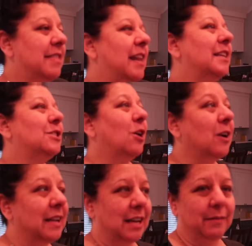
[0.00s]
And then I
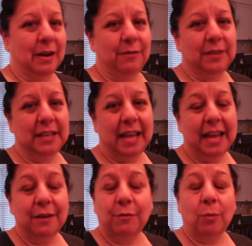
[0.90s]
start getting ready for the
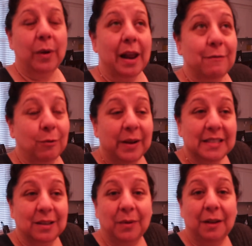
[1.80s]
day. And for whatever
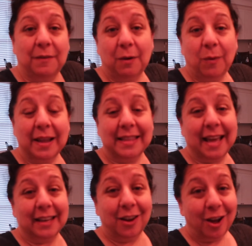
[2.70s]
reason, when if I wait
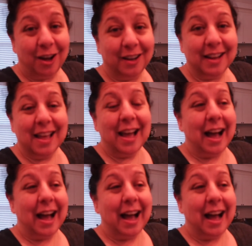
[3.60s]
that long,